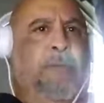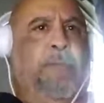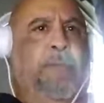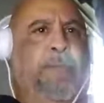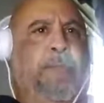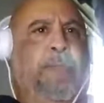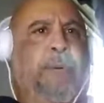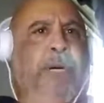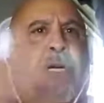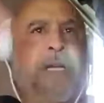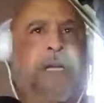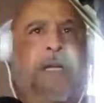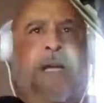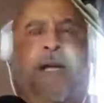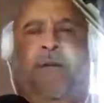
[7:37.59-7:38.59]
But
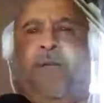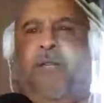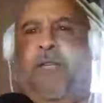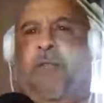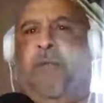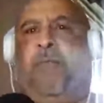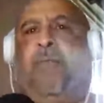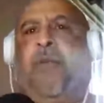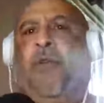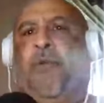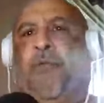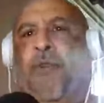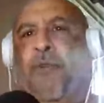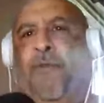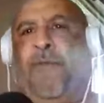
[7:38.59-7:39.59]
I'll need the
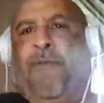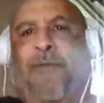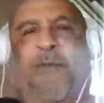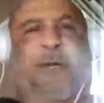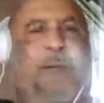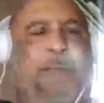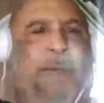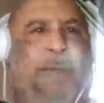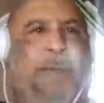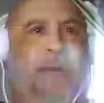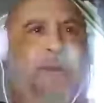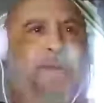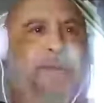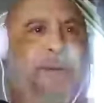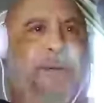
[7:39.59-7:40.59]
Bluetooth to hook my better
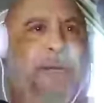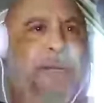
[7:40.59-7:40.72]
phone up.